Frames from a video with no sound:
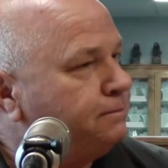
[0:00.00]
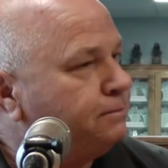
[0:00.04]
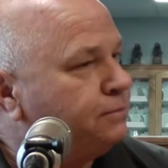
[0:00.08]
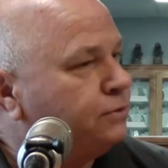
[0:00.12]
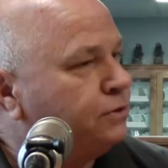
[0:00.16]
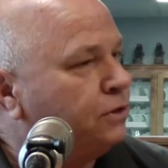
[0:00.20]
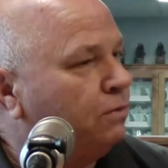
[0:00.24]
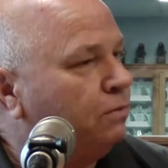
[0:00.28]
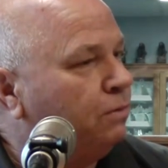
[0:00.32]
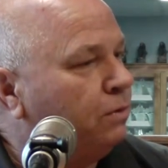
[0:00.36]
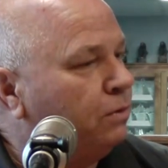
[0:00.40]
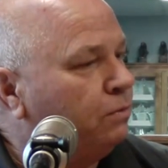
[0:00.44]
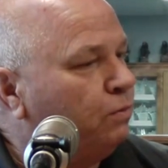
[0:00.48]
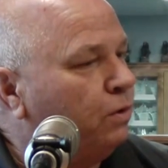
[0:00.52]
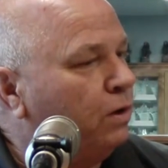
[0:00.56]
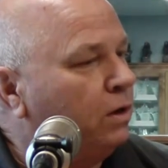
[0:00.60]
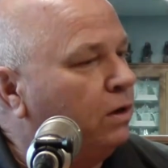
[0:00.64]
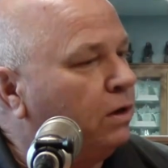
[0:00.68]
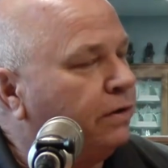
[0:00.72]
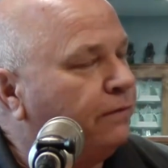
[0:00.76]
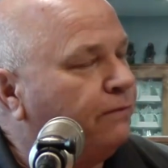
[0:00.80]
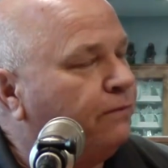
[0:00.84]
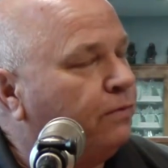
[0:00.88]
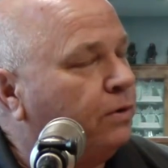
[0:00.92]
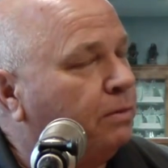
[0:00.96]
So we're
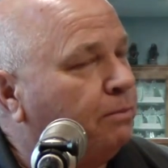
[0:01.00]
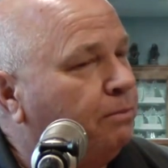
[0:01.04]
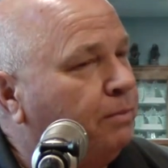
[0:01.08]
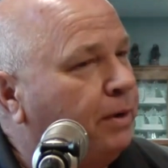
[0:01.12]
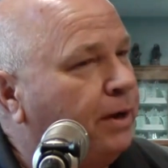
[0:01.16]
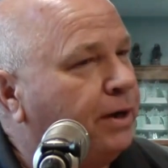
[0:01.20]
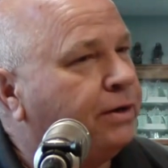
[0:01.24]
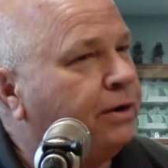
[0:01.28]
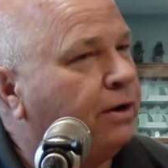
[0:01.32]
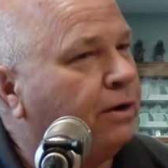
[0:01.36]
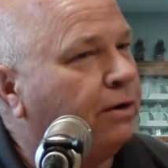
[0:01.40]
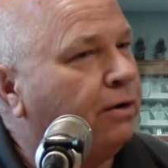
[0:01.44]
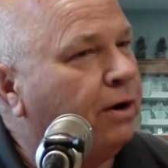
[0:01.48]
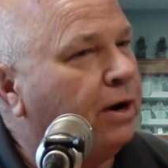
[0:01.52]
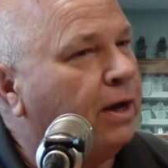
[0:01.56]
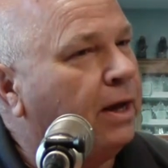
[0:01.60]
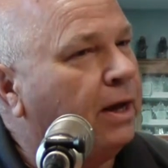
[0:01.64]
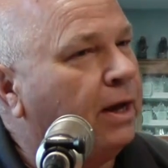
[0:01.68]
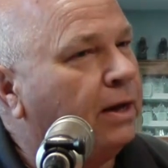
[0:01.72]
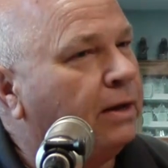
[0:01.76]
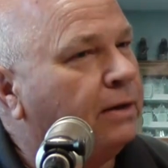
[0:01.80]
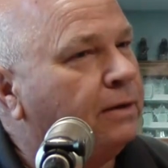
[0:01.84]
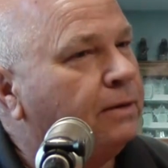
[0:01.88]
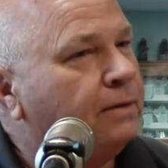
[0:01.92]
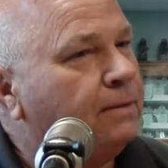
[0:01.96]
looking for a big
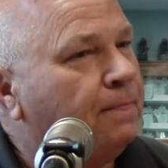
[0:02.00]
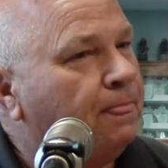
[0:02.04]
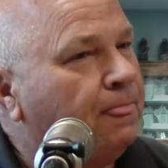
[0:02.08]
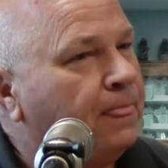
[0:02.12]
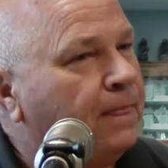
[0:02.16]
turnout.